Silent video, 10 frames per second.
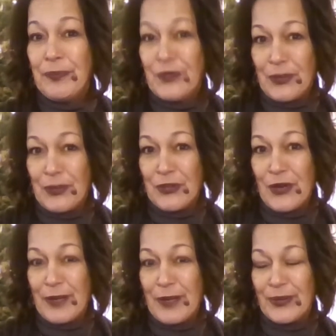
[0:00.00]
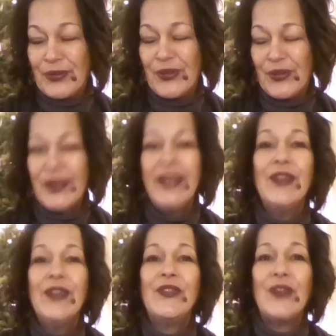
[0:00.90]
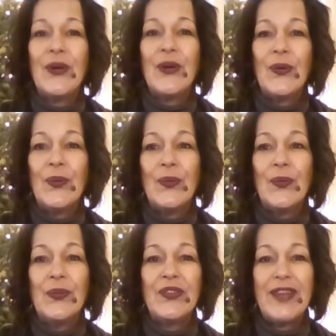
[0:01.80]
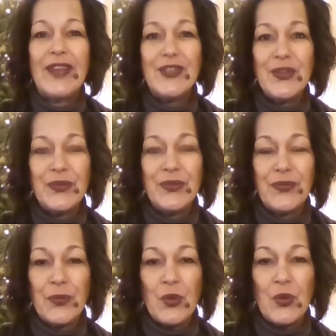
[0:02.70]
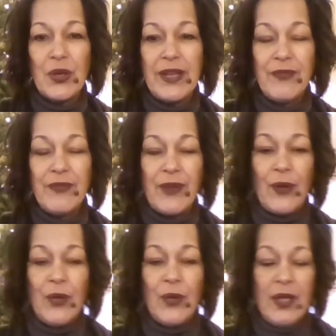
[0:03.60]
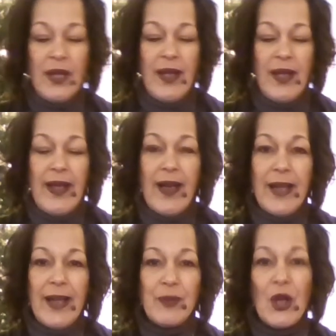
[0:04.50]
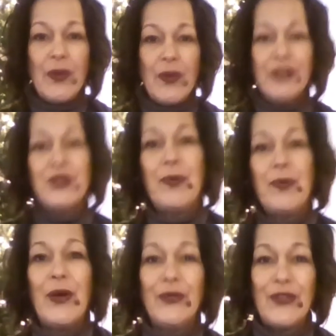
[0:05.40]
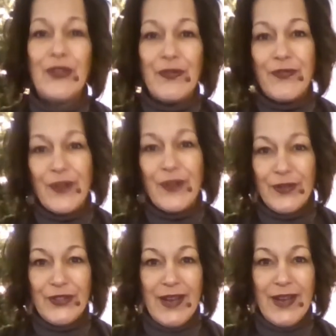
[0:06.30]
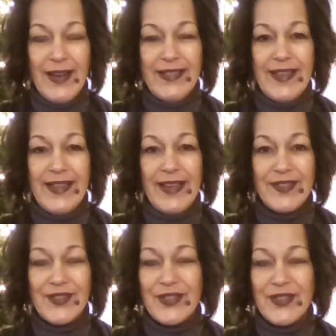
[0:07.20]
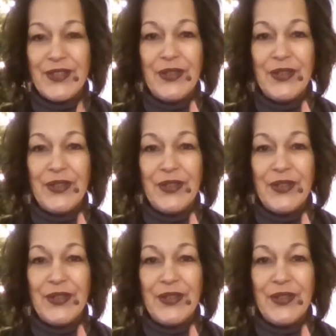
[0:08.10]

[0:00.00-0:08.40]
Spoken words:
subscribers. So stay tuned for more info. I'm going to post the first contest